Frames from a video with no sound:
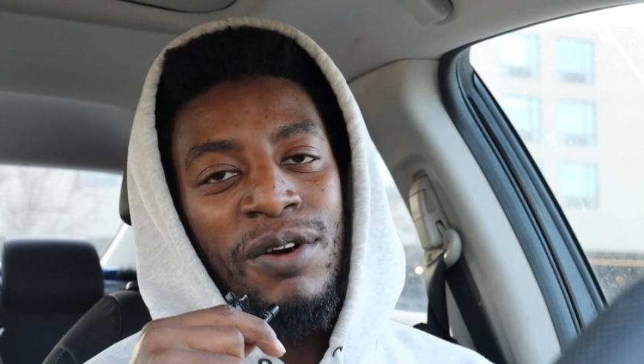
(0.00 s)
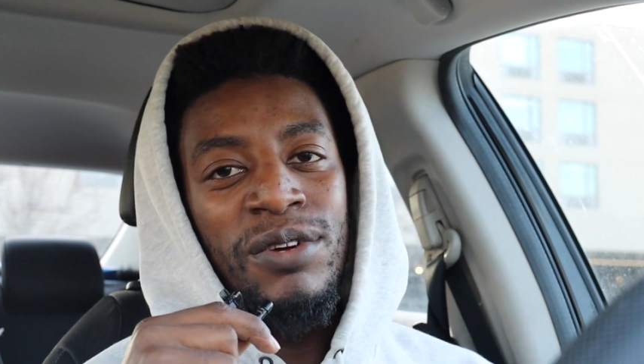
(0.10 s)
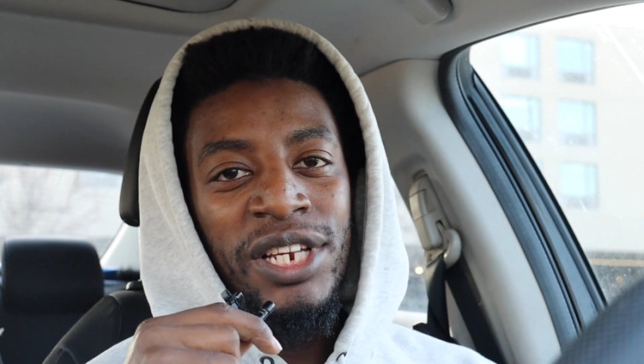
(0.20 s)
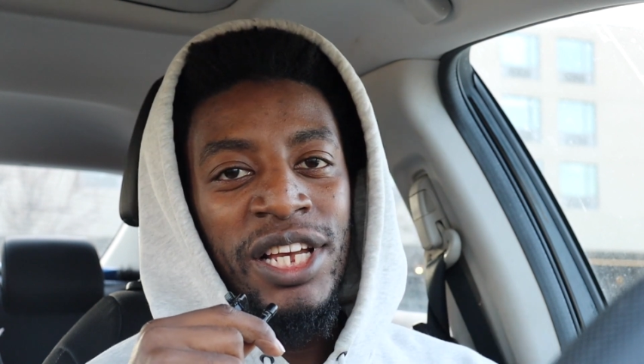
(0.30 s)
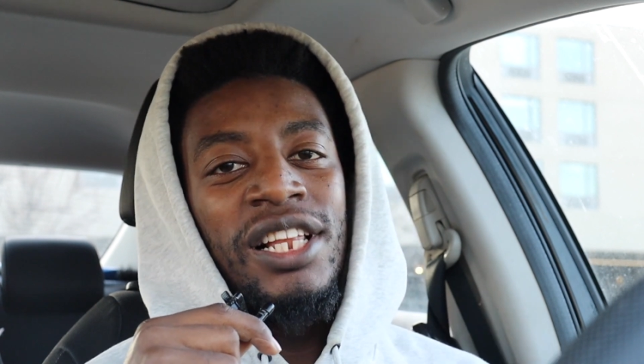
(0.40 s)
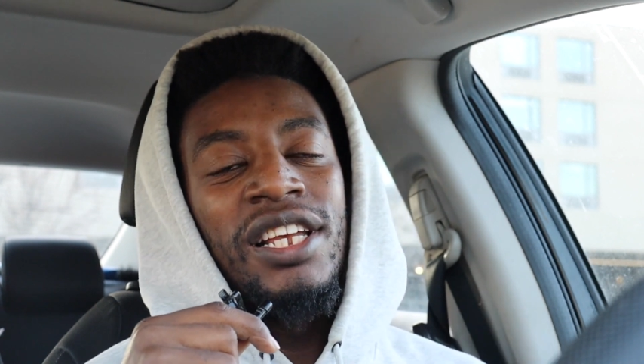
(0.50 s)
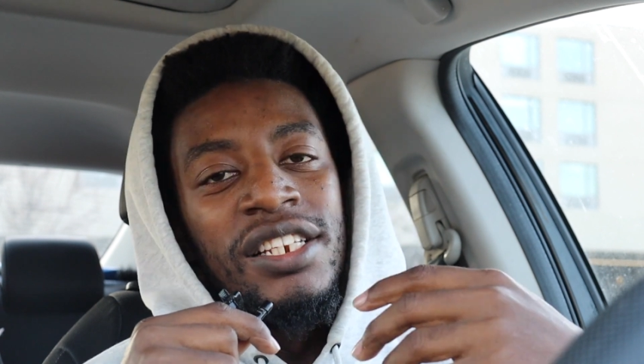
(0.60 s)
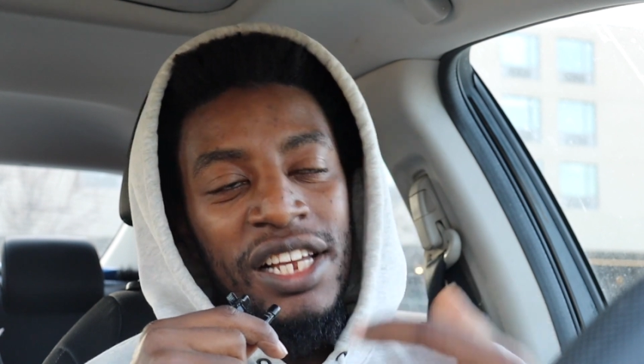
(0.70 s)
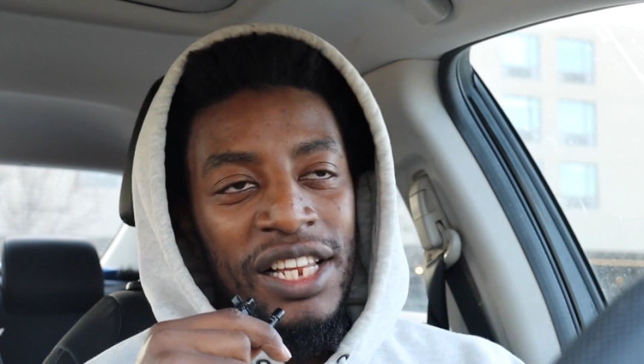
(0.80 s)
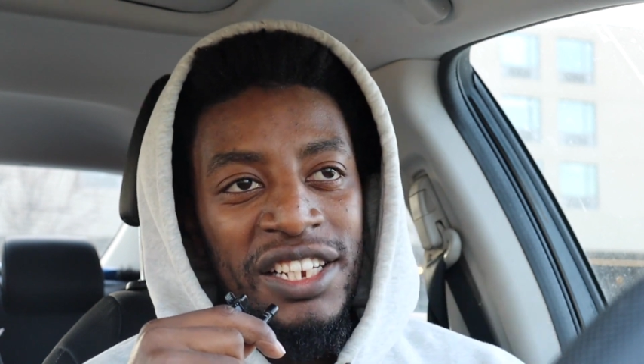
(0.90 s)
our daily
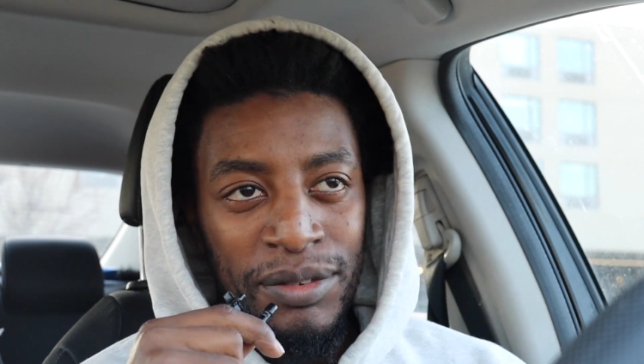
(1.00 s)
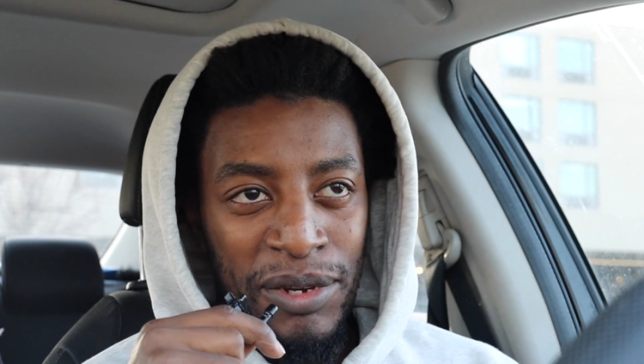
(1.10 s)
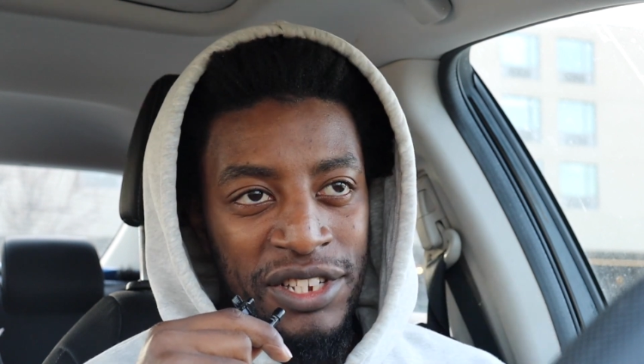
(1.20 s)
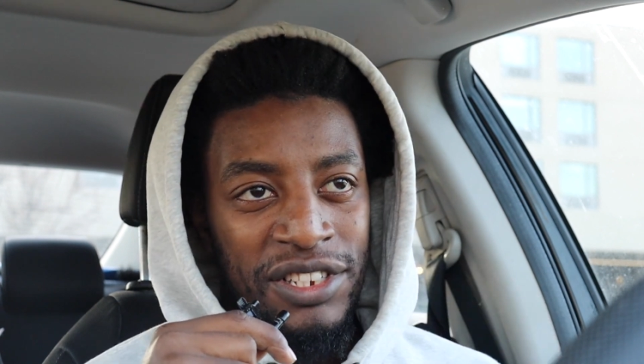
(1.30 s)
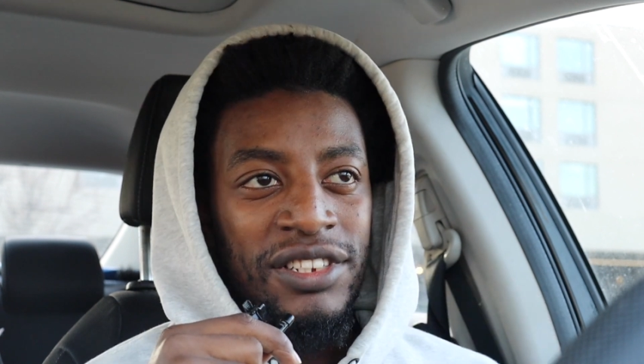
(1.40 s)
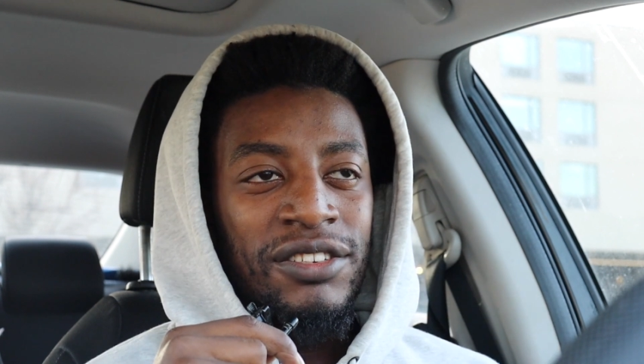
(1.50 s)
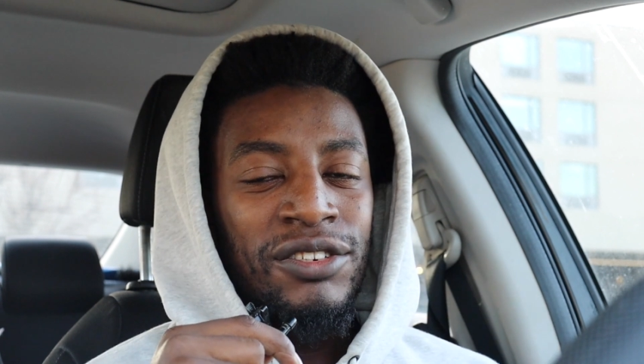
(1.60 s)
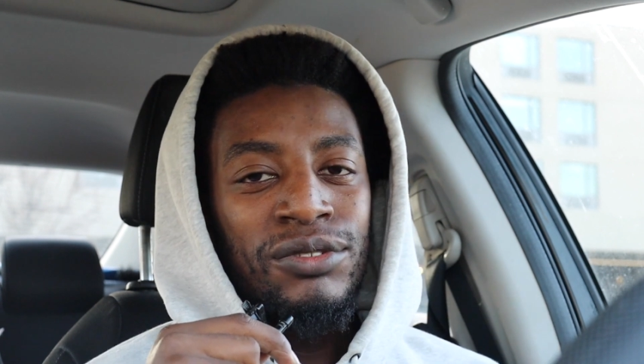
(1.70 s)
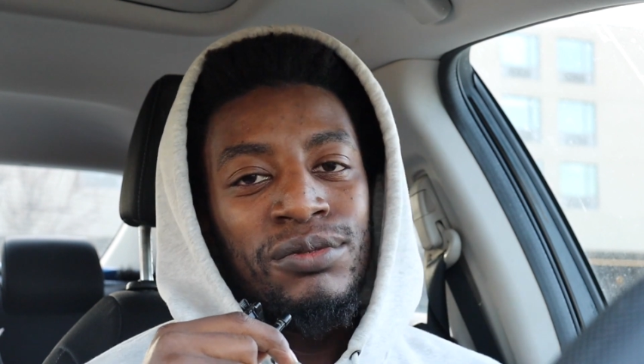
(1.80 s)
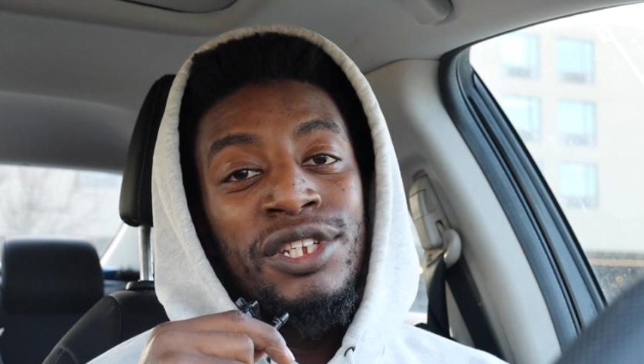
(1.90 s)
expenses
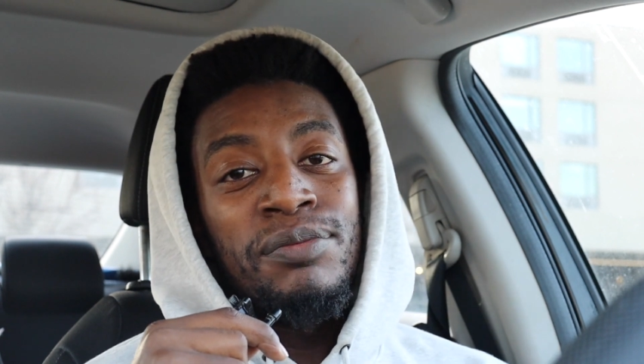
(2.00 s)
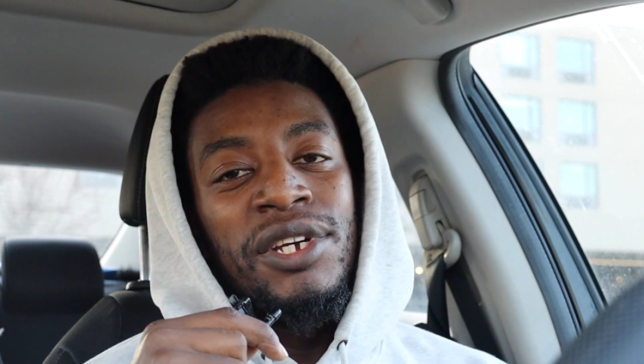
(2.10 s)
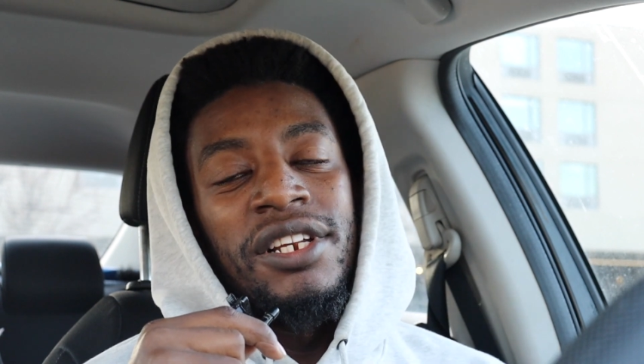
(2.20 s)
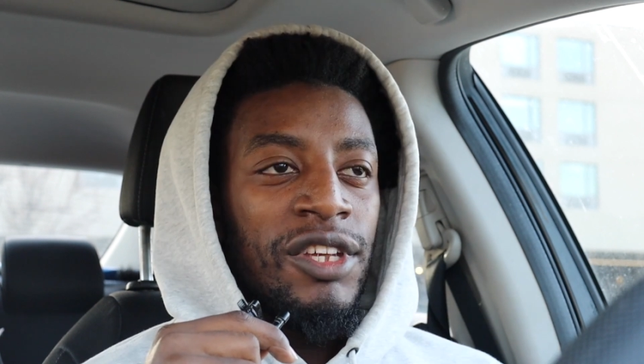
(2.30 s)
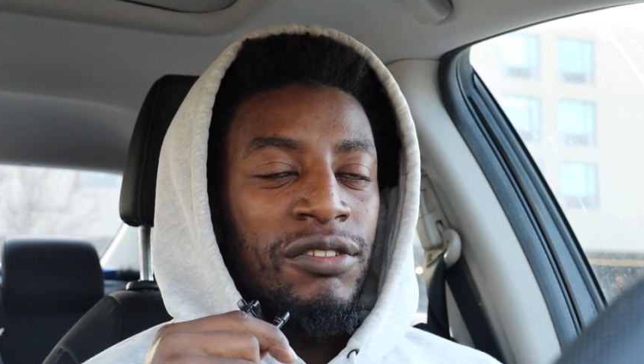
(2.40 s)
because we spend.